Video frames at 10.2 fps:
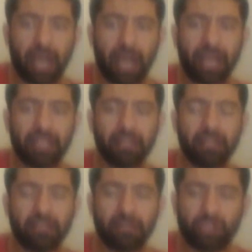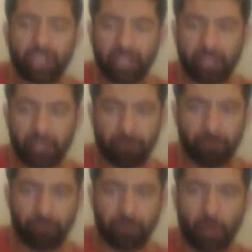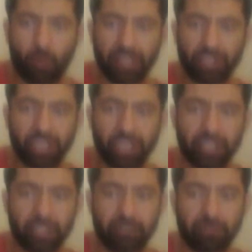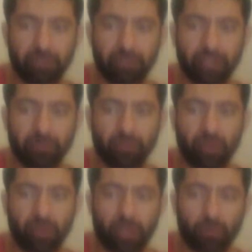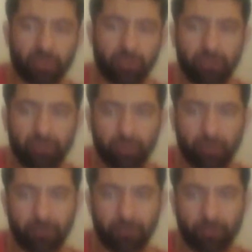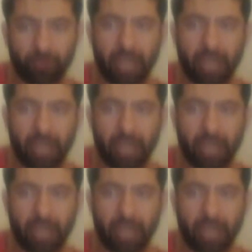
I had a little chicken, a white chicken here in Iran when I was 3 or 4.